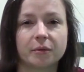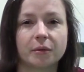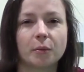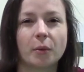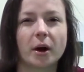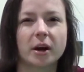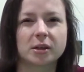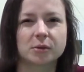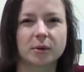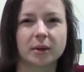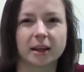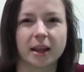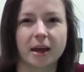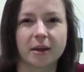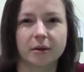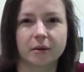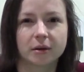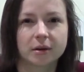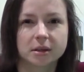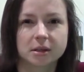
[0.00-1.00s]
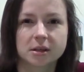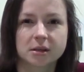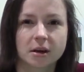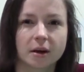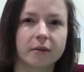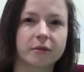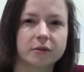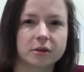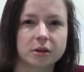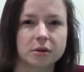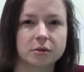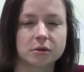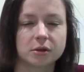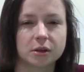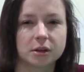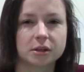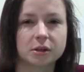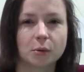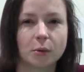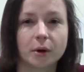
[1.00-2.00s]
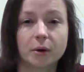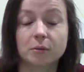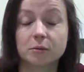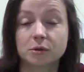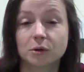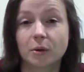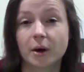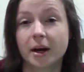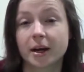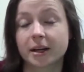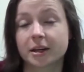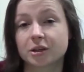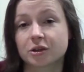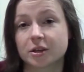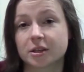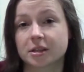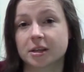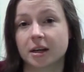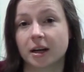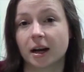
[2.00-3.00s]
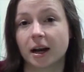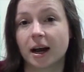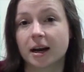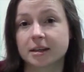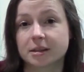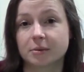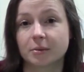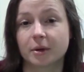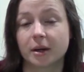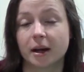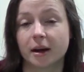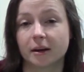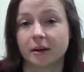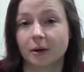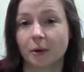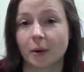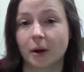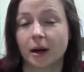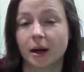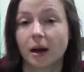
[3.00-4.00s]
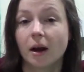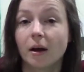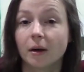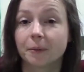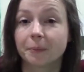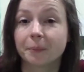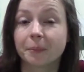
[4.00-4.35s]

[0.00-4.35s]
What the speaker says: works with leather and stuff too, so it was quite an interesting class. We learned quite a lot.